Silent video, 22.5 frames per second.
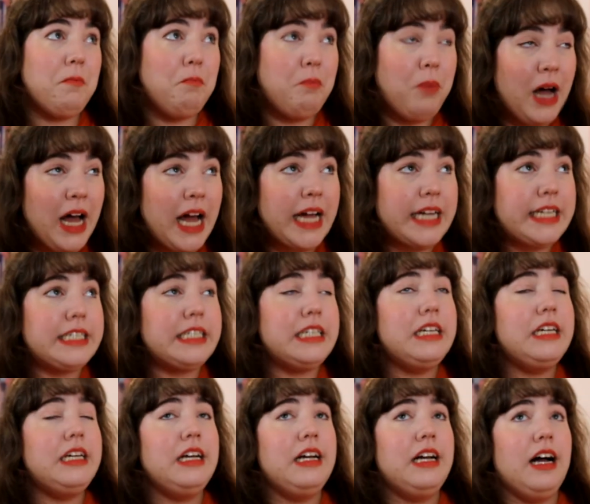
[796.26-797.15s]
But
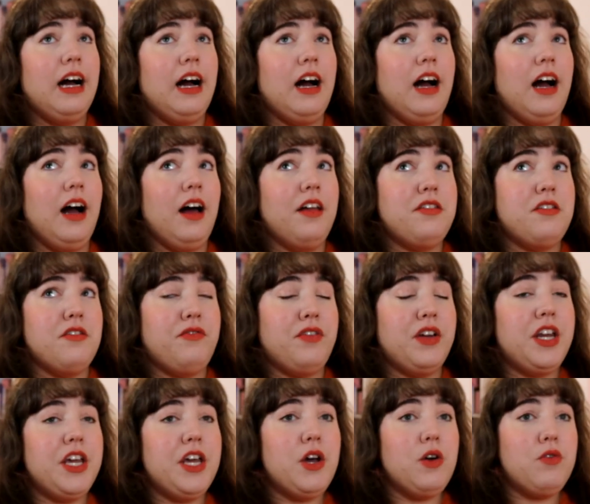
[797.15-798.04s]
the
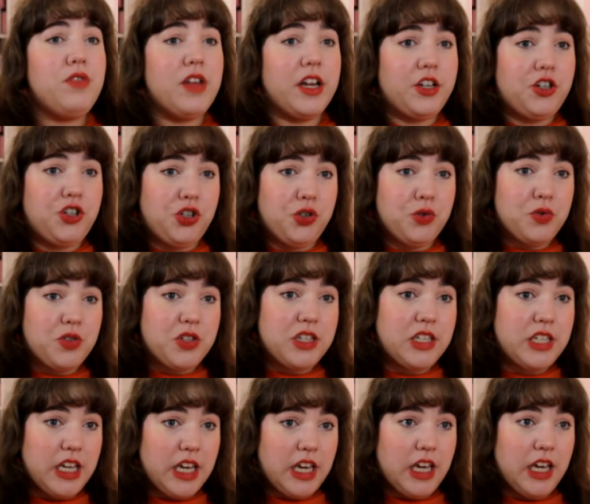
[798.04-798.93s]
video that you
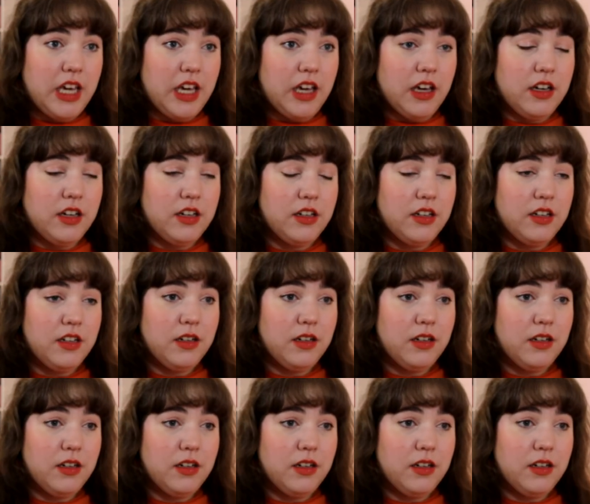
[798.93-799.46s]
see